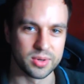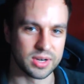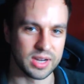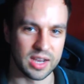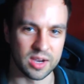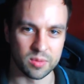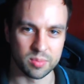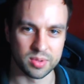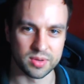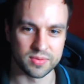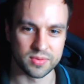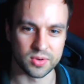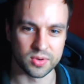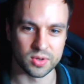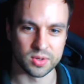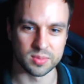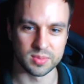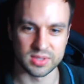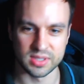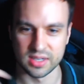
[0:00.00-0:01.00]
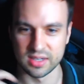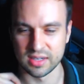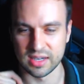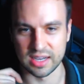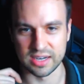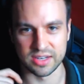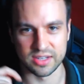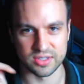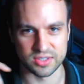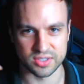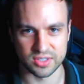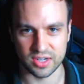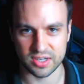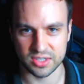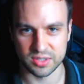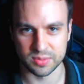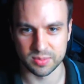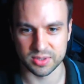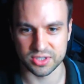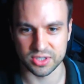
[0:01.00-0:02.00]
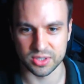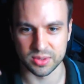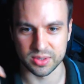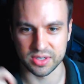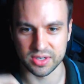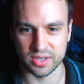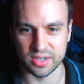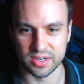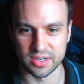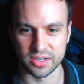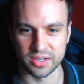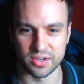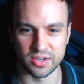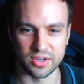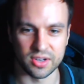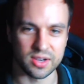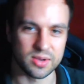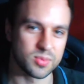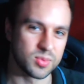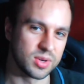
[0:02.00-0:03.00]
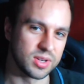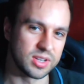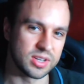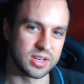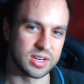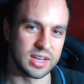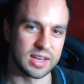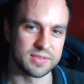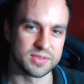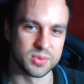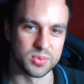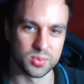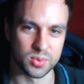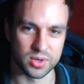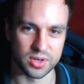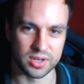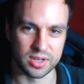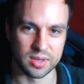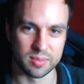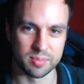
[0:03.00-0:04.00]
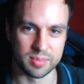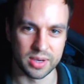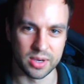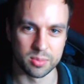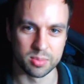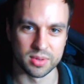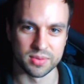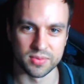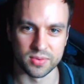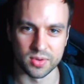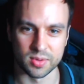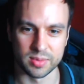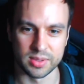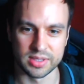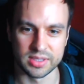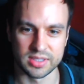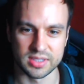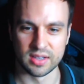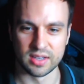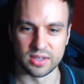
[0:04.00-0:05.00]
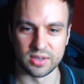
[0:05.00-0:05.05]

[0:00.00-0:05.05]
output forms, and there's not too much going on, you're not really going to have to worry about performance.